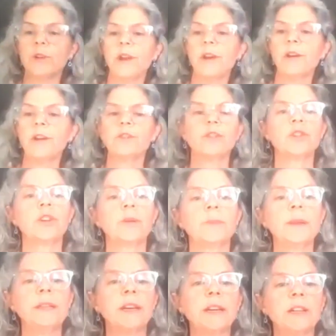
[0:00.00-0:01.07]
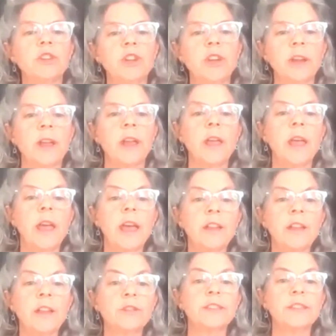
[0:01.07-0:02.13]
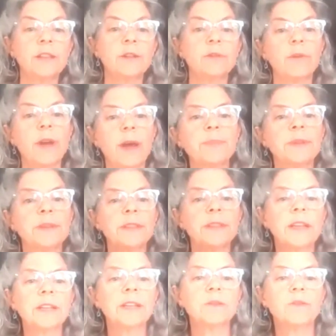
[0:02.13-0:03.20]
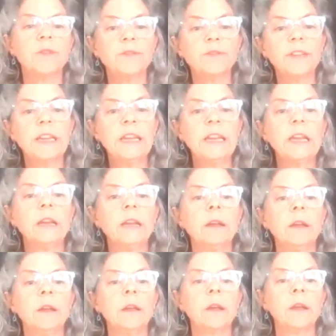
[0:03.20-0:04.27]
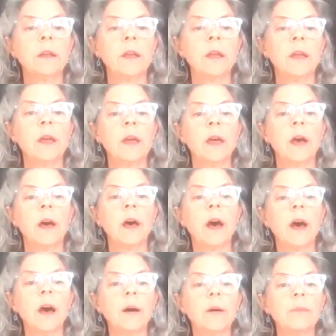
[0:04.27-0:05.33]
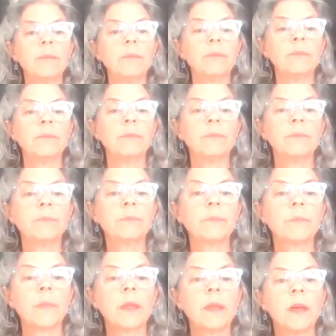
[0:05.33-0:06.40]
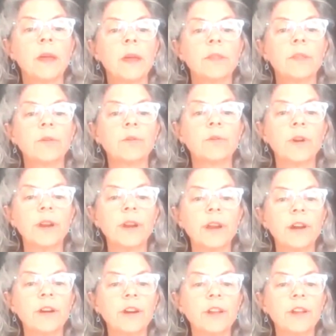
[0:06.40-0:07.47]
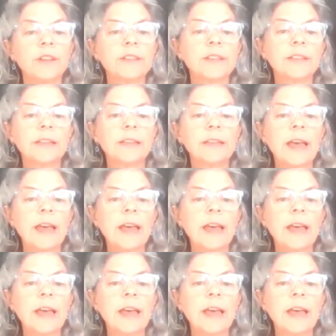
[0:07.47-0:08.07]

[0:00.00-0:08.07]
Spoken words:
areas you're going to be touching. And you'll see the reps 10 to 50. The groin area is a little